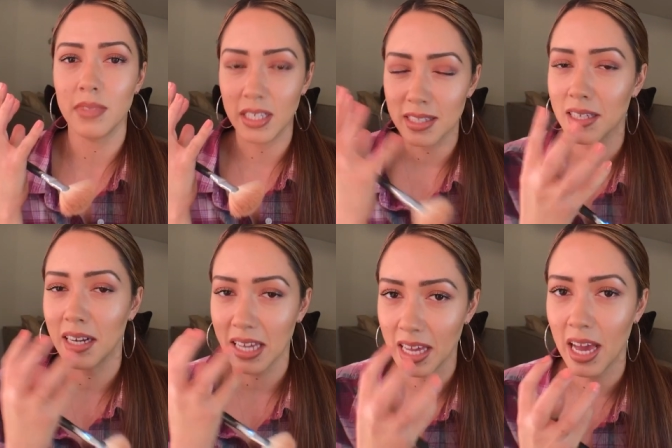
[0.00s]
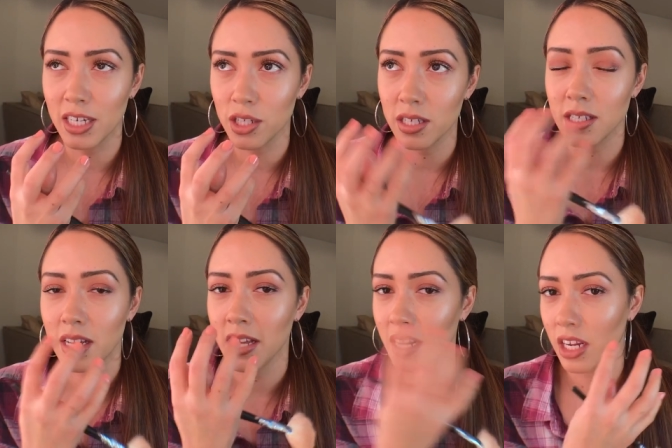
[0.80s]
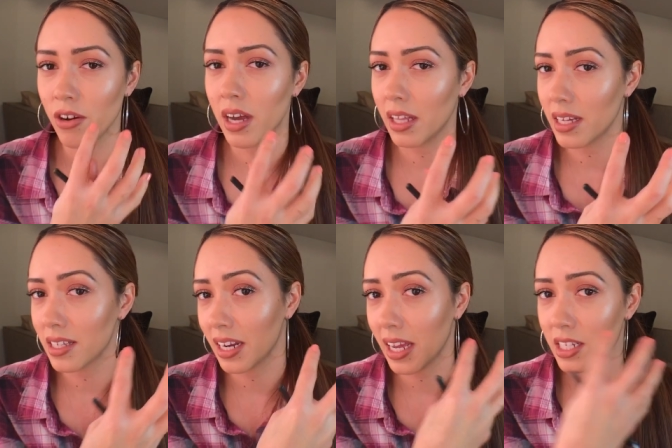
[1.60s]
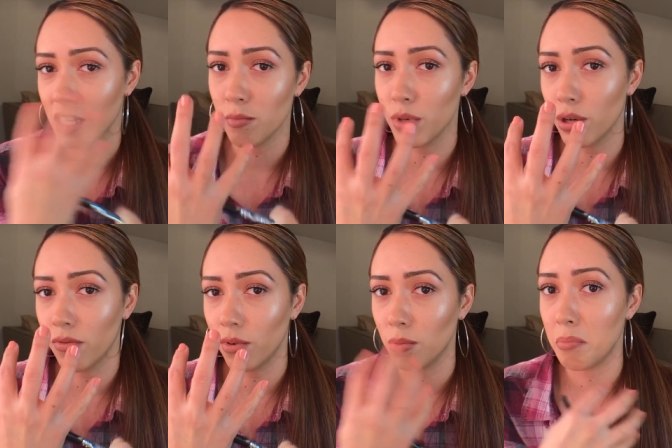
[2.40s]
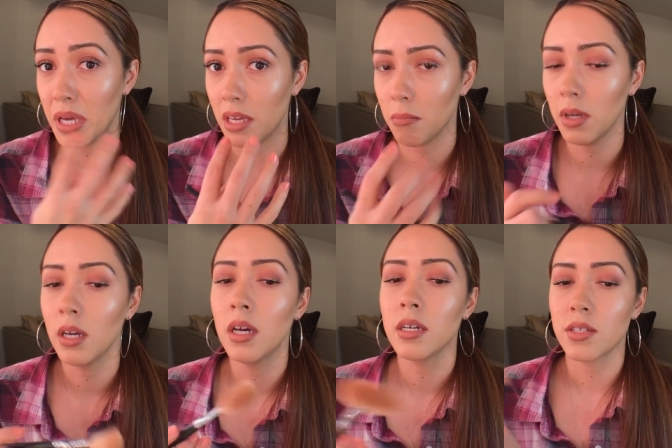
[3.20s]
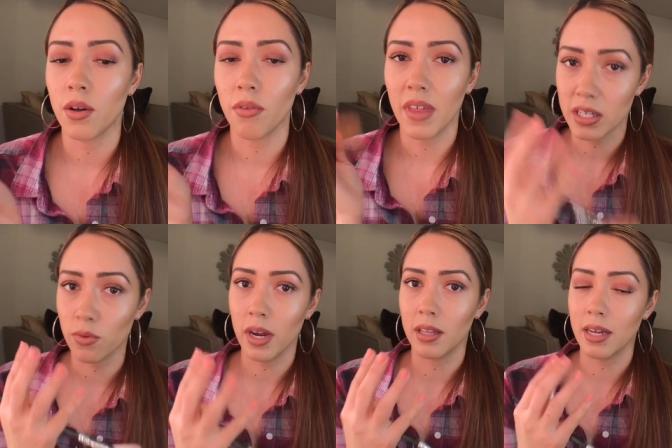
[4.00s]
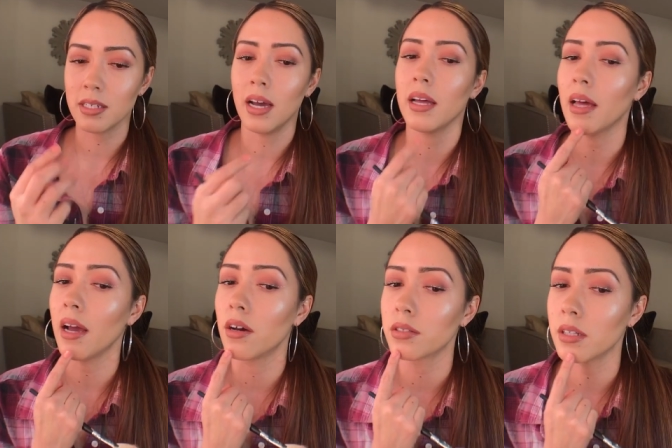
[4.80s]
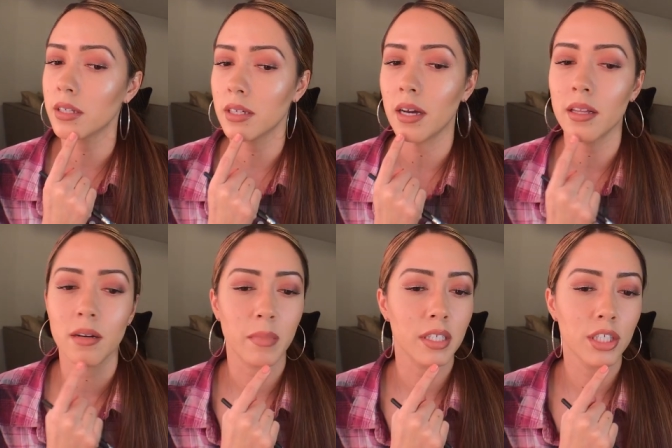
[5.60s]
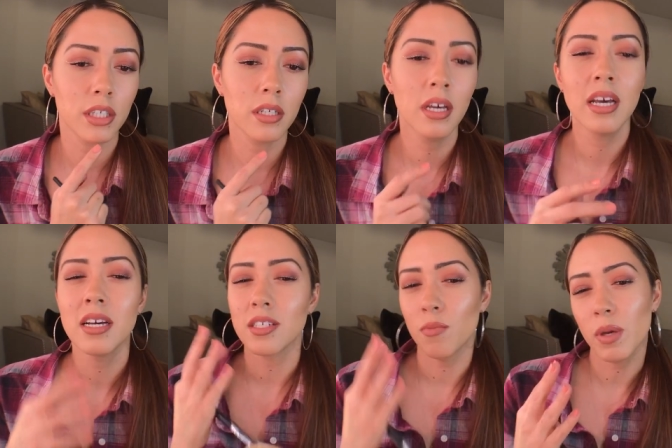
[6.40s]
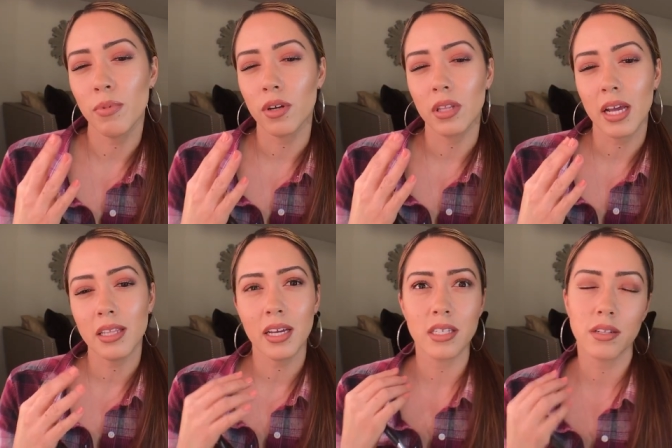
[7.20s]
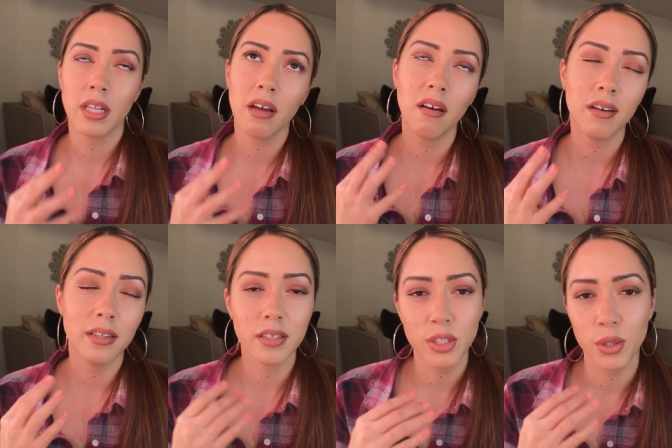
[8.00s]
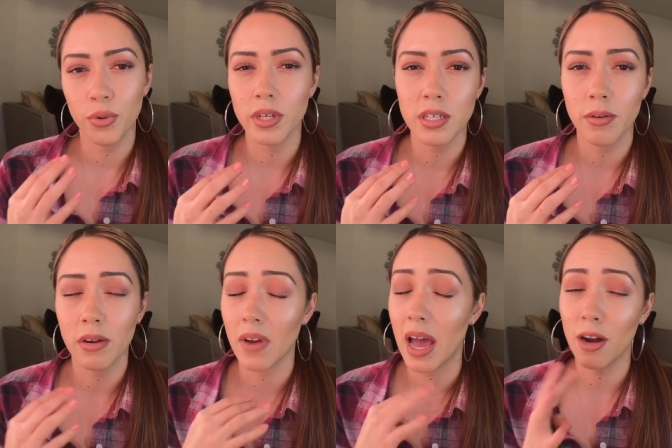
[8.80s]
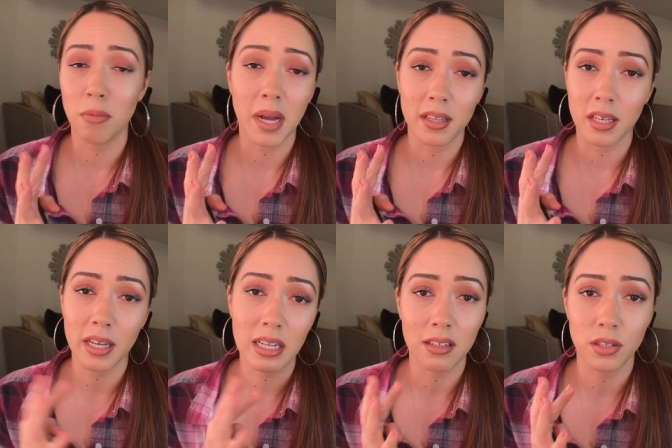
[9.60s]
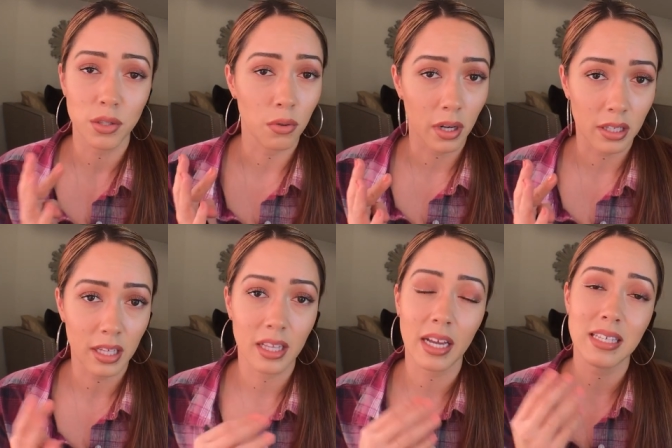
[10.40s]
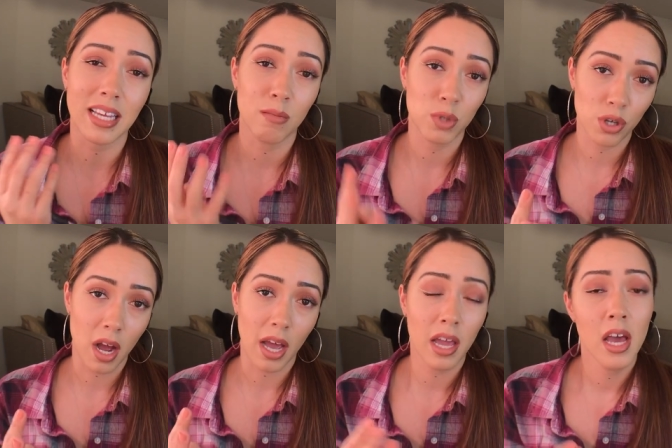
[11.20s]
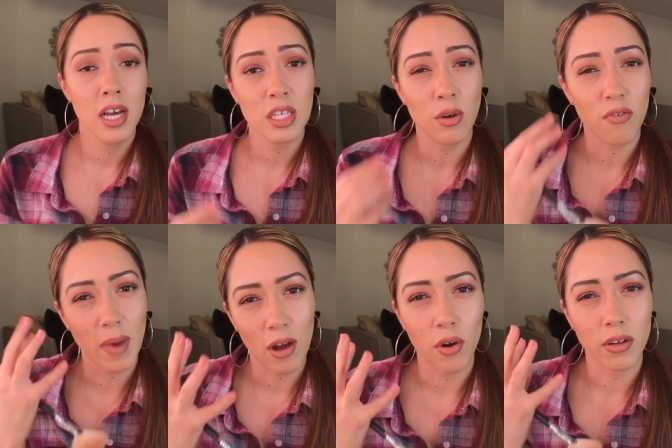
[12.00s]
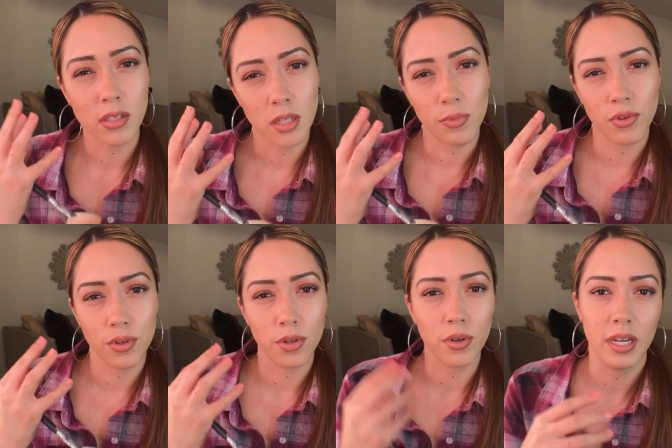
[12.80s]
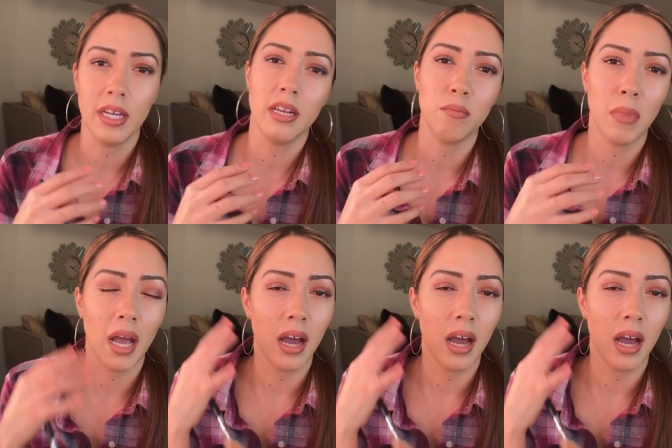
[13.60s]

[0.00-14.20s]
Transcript: it's gonna catch, the sun hitting your highlight is gonna catch that beautiful beam. So that's where I like to highlight. I also like to highlight on my chin. Some people don't like that because they're like, oh, it looks too greasy or whatever. I don't mind looking a little too oily. Like I said, I'm dry. So if my oil seep through and